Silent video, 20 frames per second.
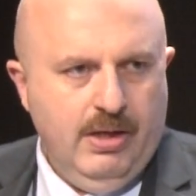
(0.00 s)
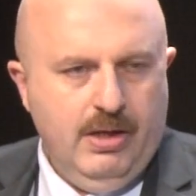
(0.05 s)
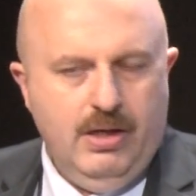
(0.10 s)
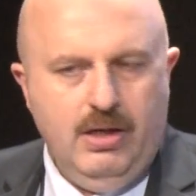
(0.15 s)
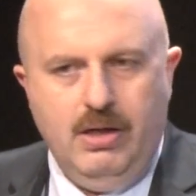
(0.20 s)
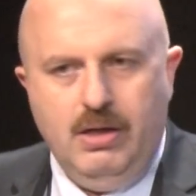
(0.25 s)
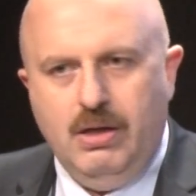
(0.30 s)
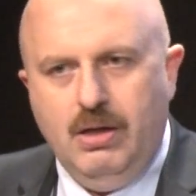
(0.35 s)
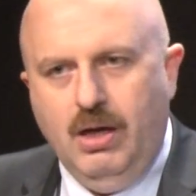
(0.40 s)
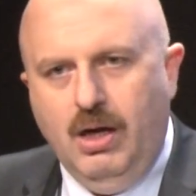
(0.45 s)

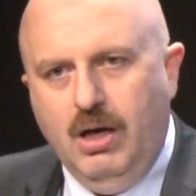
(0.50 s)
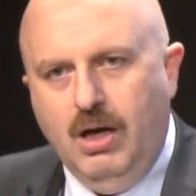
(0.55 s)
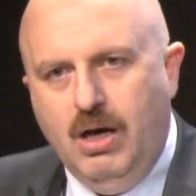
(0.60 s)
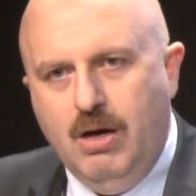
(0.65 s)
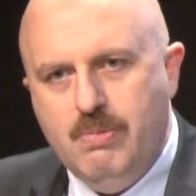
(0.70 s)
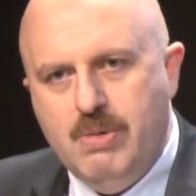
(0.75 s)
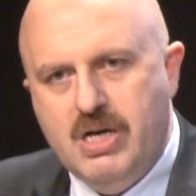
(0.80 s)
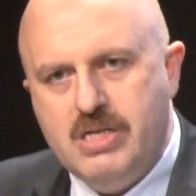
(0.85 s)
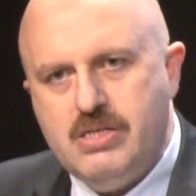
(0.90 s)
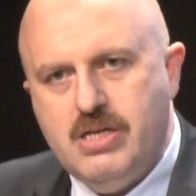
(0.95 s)

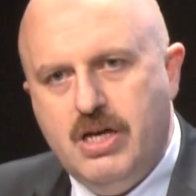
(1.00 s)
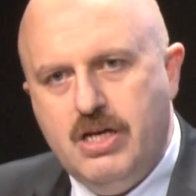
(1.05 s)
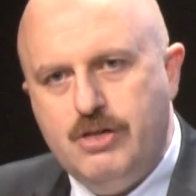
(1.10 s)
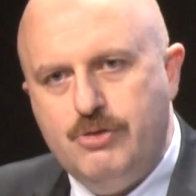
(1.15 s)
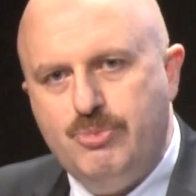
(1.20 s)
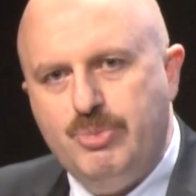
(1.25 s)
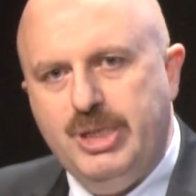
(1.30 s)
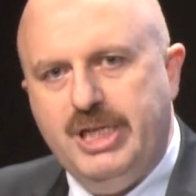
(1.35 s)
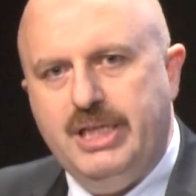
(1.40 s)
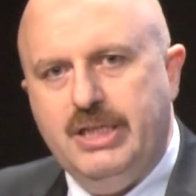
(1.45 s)
Hamas
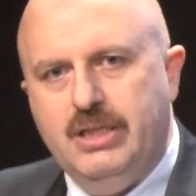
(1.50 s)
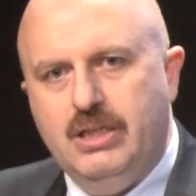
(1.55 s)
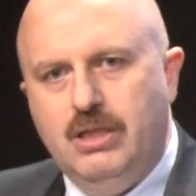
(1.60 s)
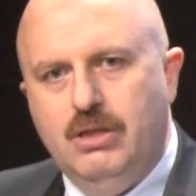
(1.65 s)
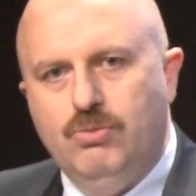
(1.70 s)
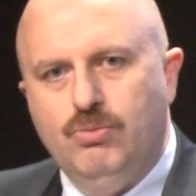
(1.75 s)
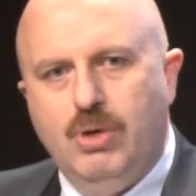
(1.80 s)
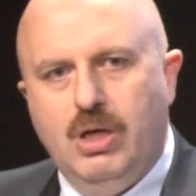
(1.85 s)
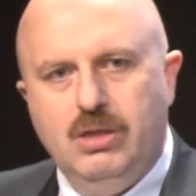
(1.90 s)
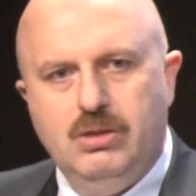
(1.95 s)
has been
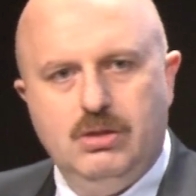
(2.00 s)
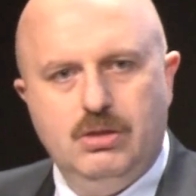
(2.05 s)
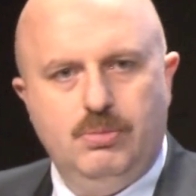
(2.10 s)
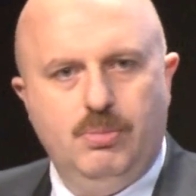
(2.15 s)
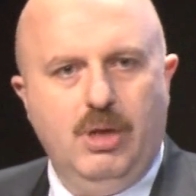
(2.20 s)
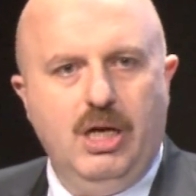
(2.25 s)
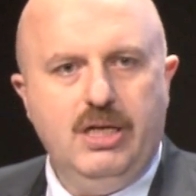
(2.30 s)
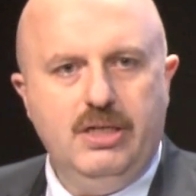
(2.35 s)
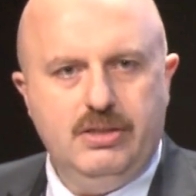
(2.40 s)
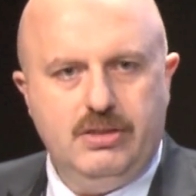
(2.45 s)
invited
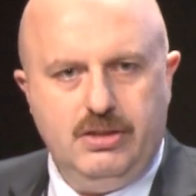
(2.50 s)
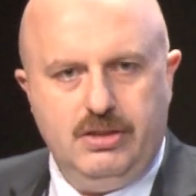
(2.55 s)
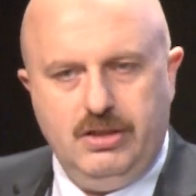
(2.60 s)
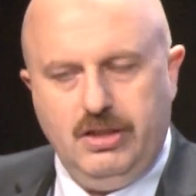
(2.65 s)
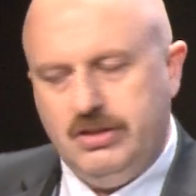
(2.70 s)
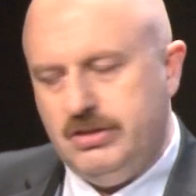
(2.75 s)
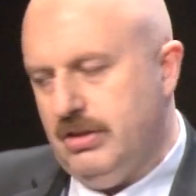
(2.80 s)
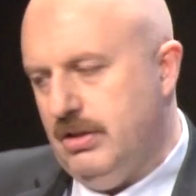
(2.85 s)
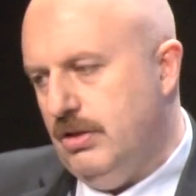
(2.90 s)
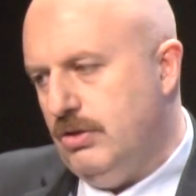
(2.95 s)
by
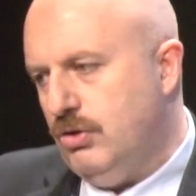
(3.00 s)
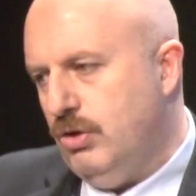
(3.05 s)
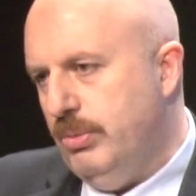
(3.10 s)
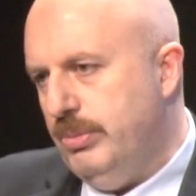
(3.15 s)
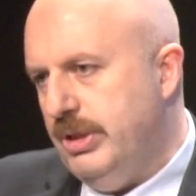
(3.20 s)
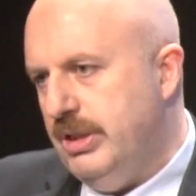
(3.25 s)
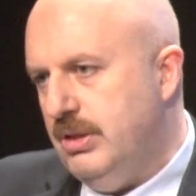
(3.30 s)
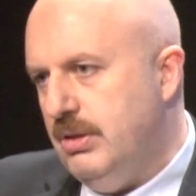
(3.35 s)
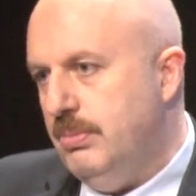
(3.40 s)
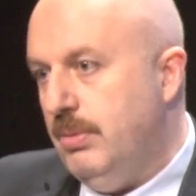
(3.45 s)
international
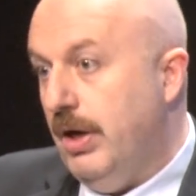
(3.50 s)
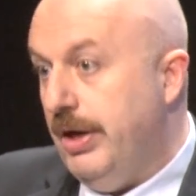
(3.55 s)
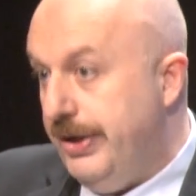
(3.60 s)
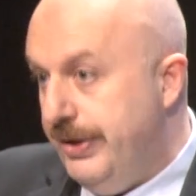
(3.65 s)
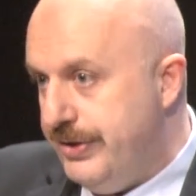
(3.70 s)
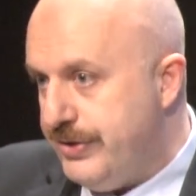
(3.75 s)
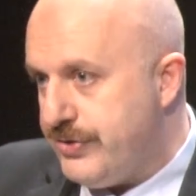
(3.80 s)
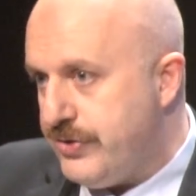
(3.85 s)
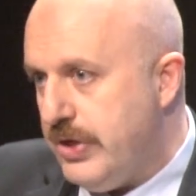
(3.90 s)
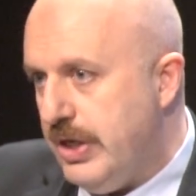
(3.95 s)
community, by
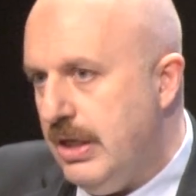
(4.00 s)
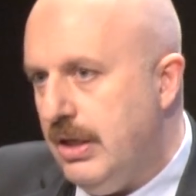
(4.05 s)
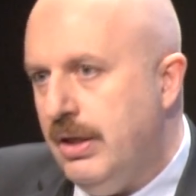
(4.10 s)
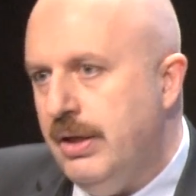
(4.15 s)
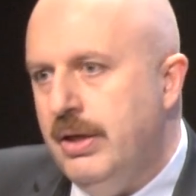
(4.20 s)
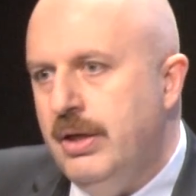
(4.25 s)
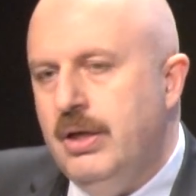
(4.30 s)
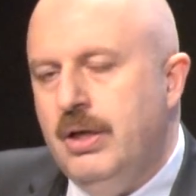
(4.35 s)
Israel,